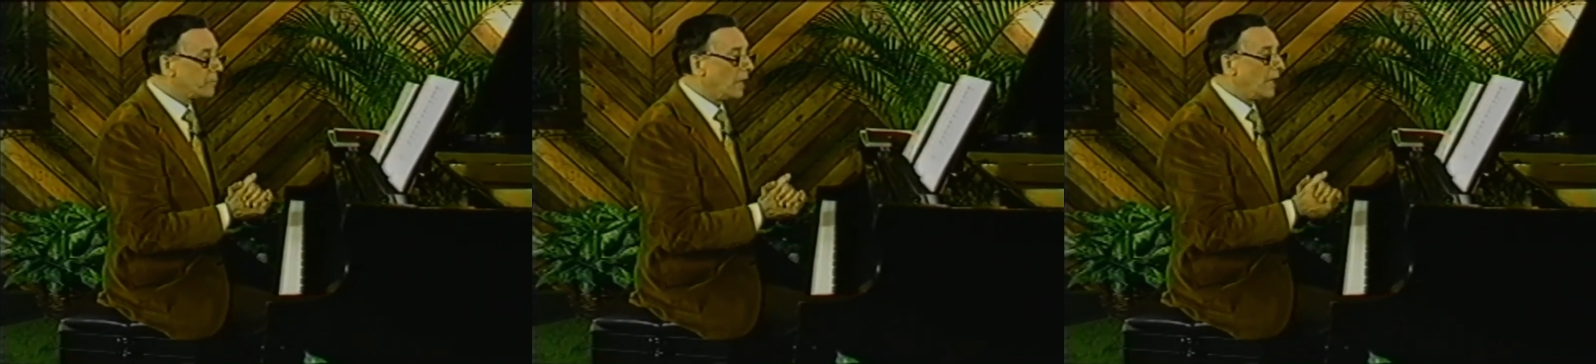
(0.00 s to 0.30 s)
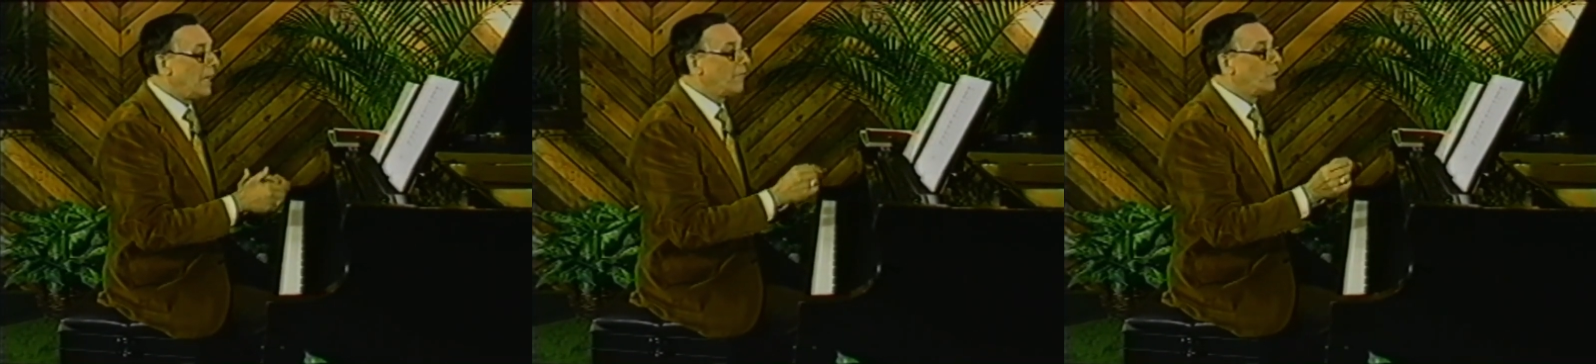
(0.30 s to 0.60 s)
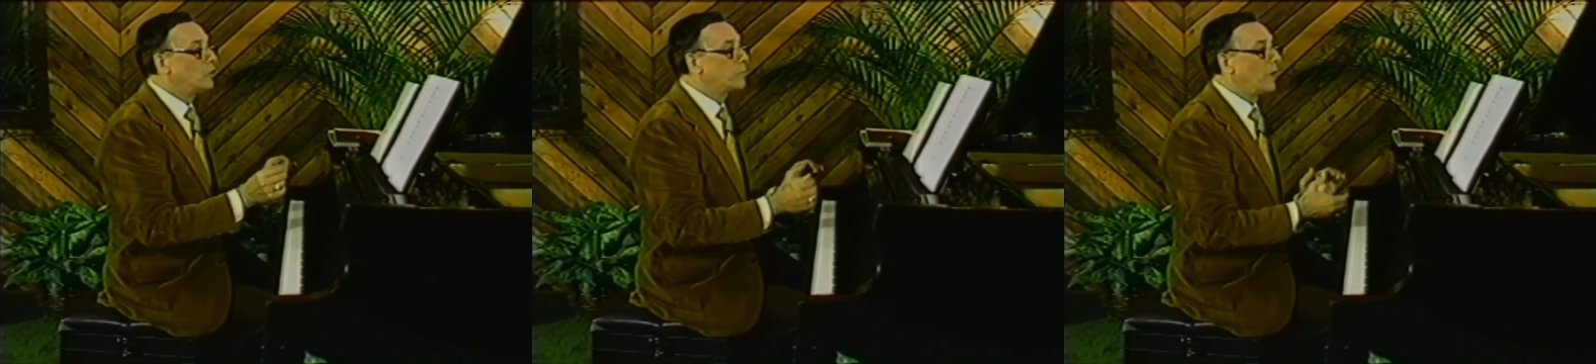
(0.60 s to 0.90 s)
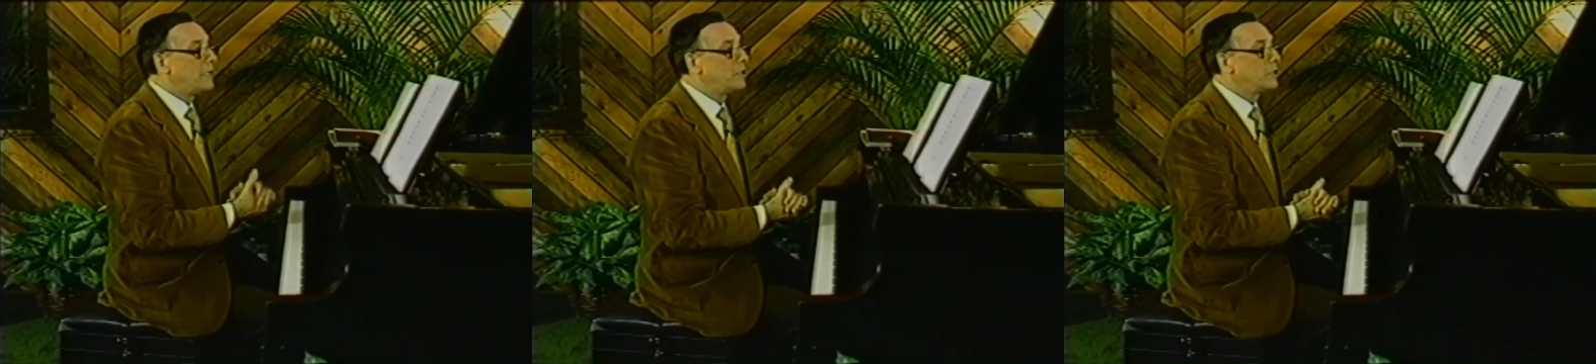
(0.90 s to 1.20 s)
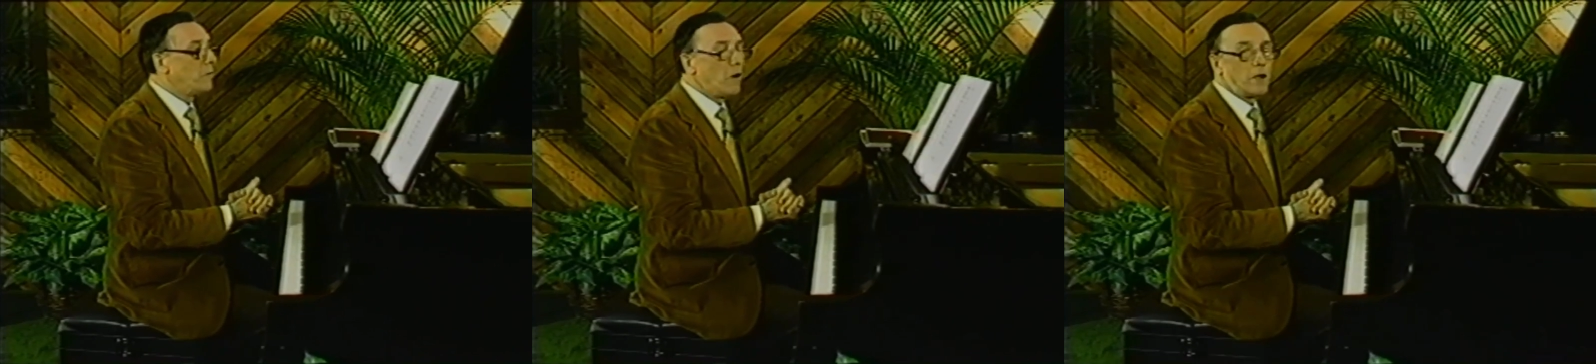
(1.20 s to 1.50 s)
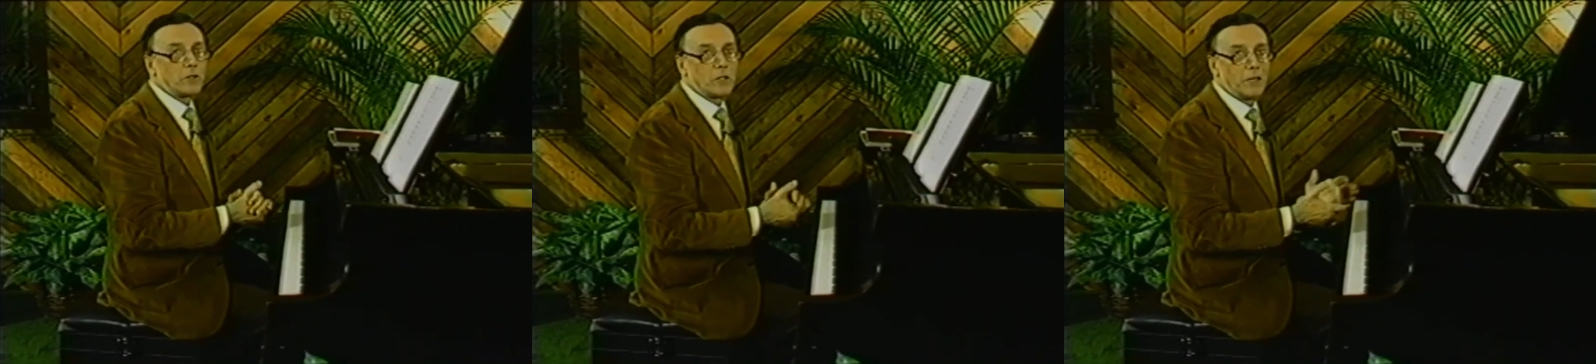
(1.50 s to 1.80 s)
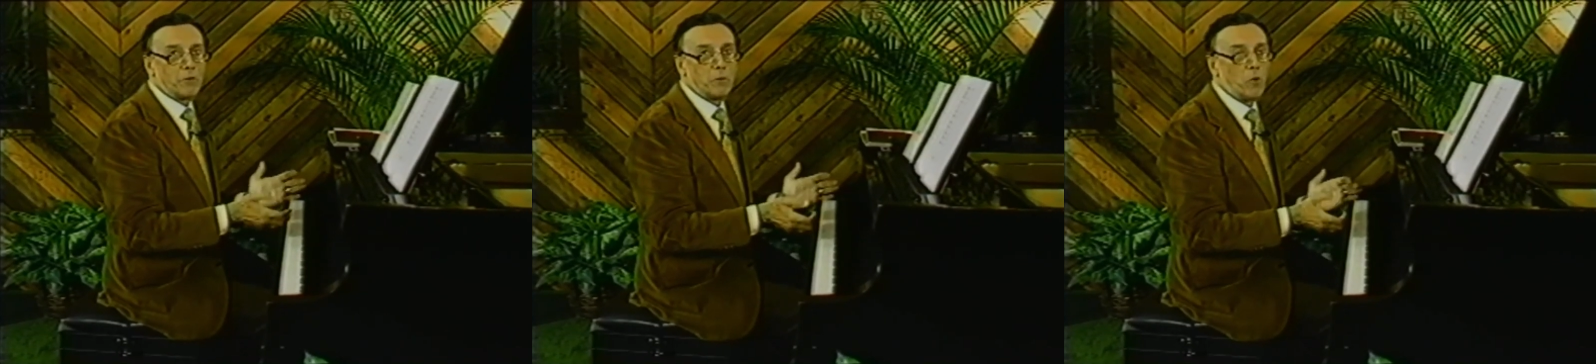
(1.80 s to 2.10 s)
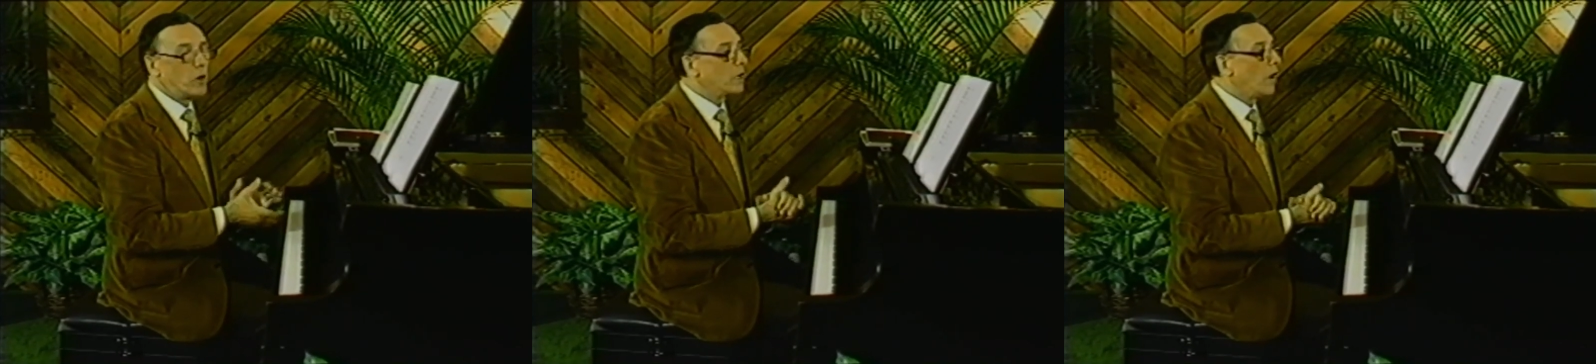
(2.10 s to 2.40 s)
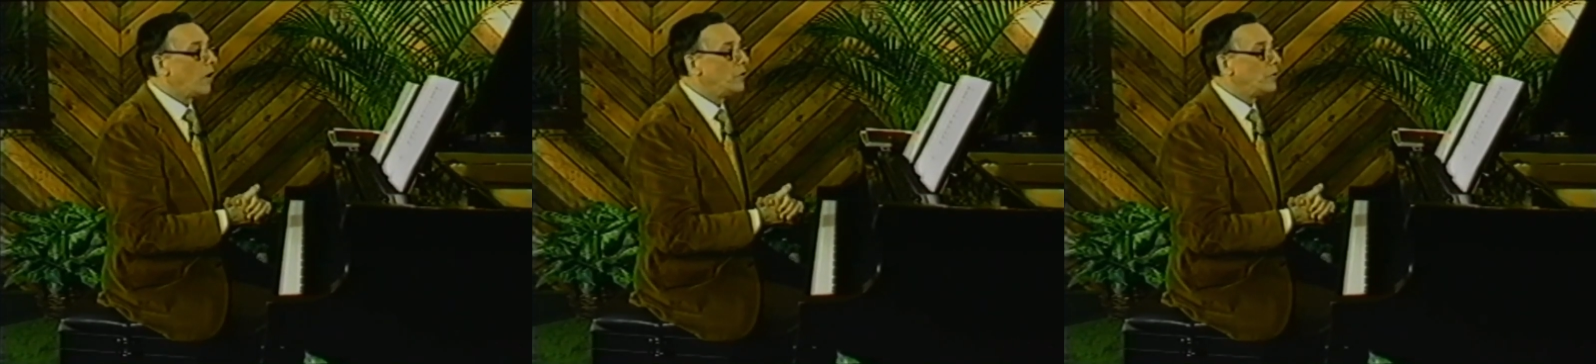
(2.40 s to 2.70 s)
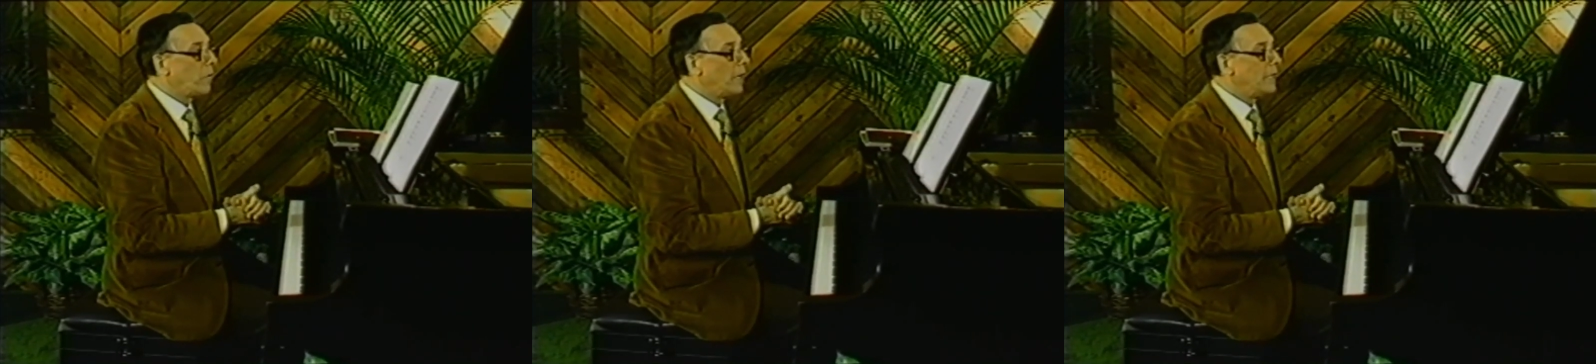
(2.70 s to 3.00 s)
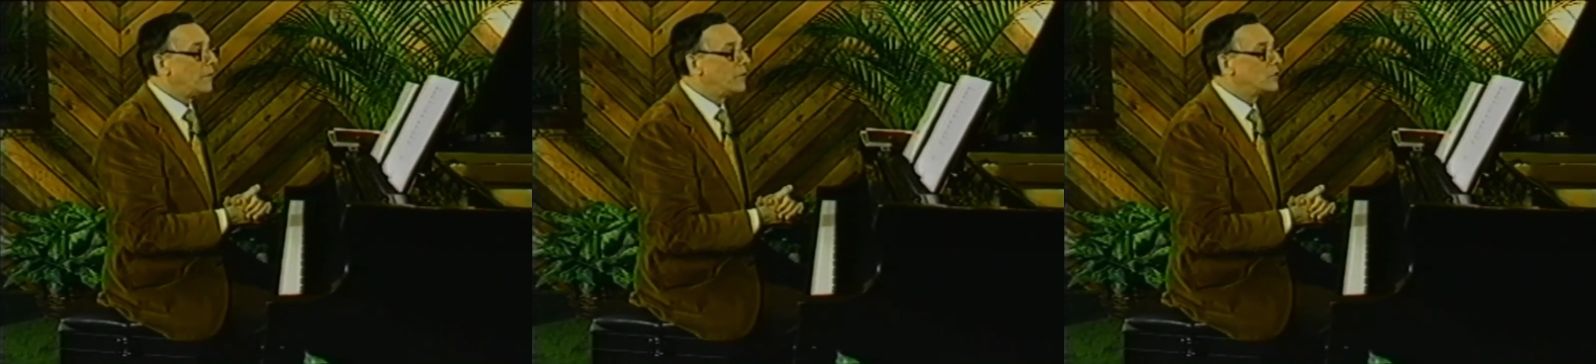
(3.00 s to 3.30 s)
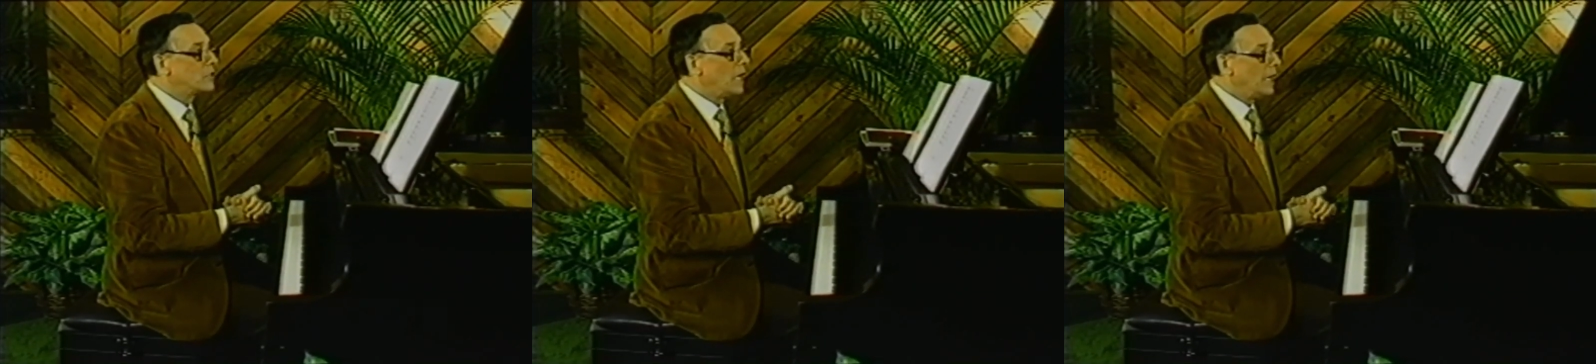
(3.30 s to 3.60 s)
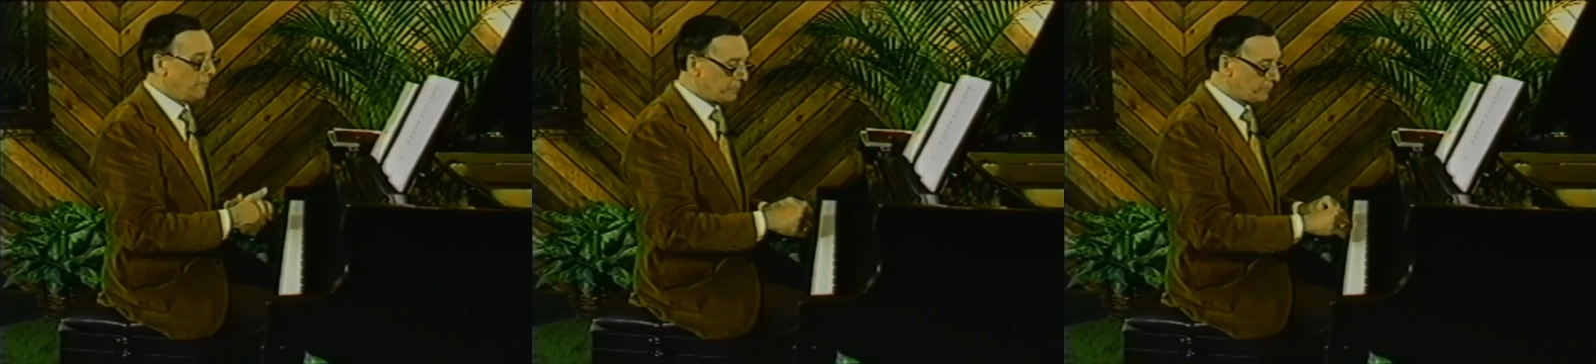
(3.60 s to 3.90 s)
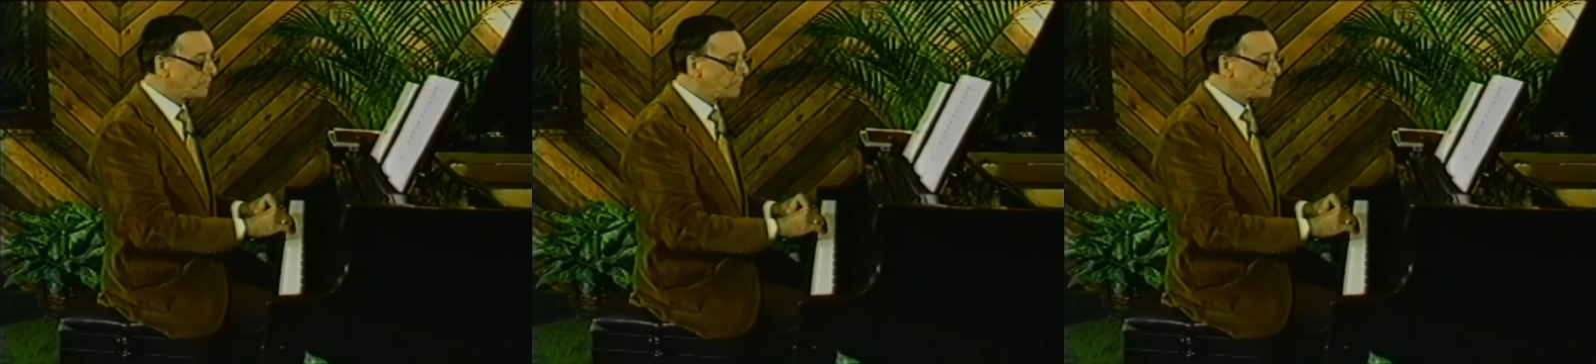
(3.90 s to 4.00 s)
I have those places marked to give you more color in your playing at this time.